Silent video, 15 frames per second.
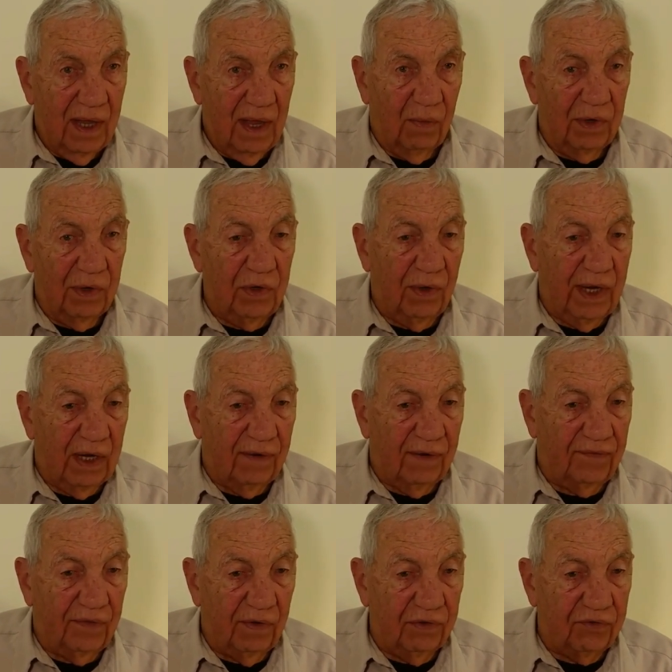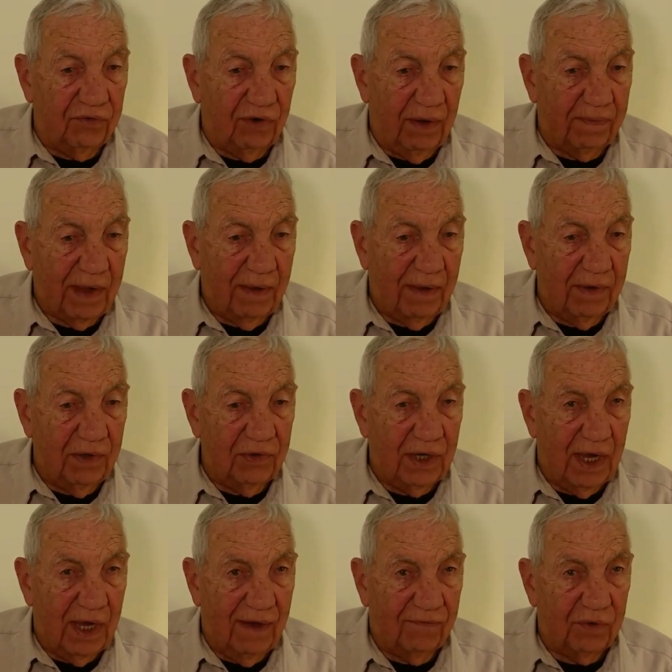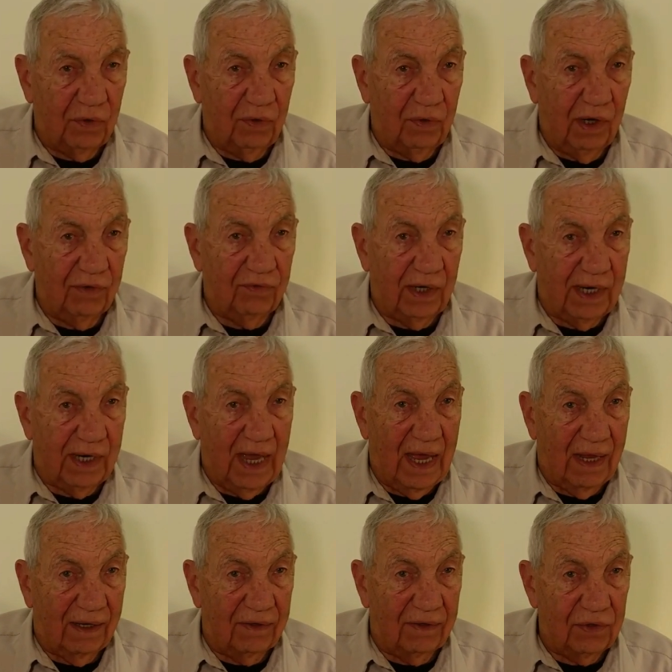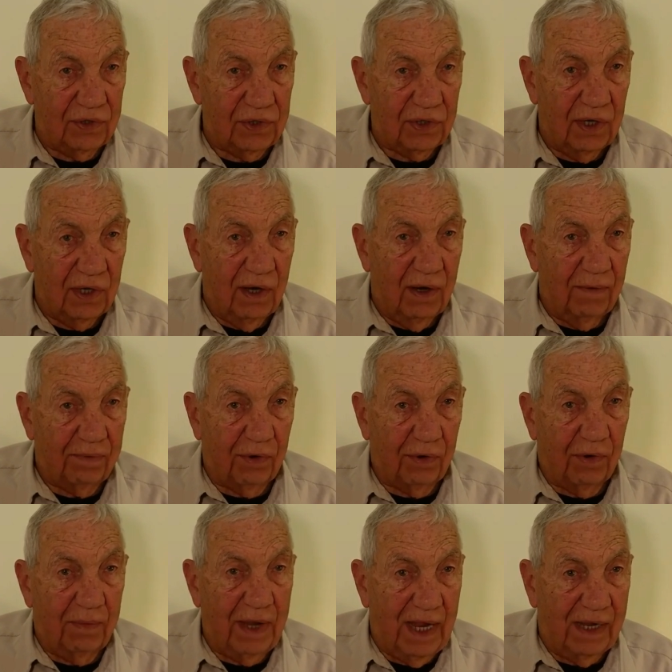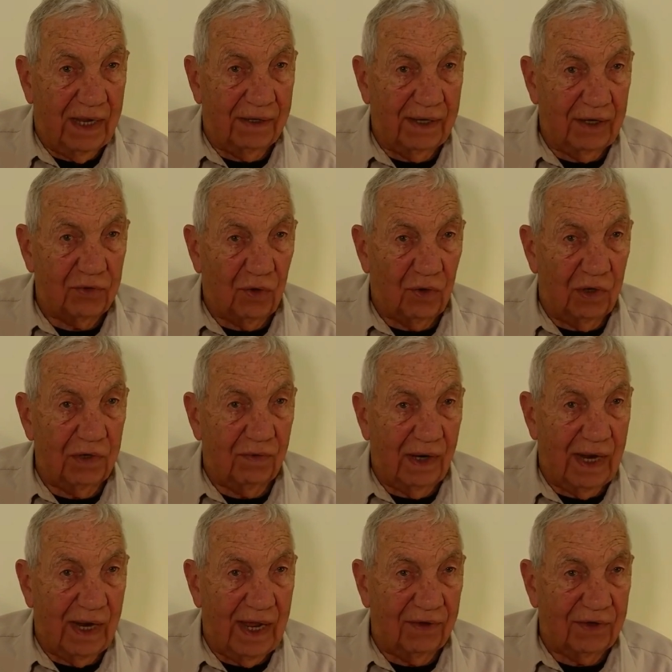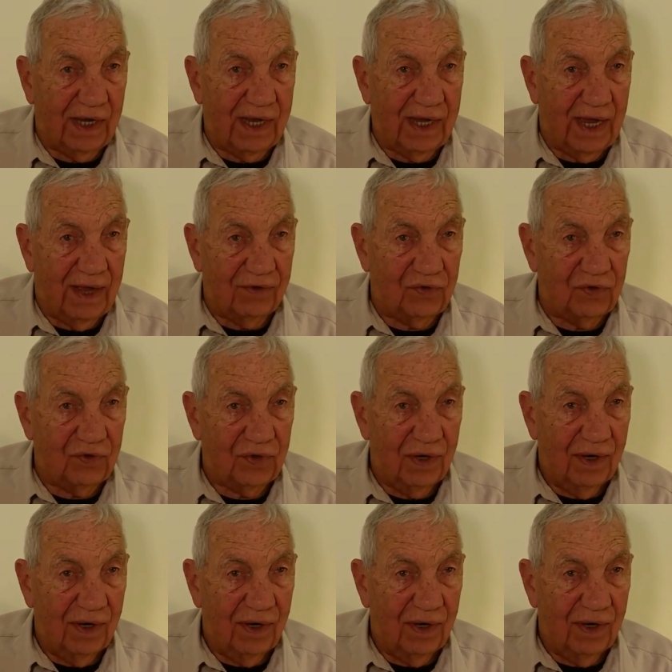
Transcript: When you get a full trip, that means you have 200 gallons per man. That's all you're allowed to catch.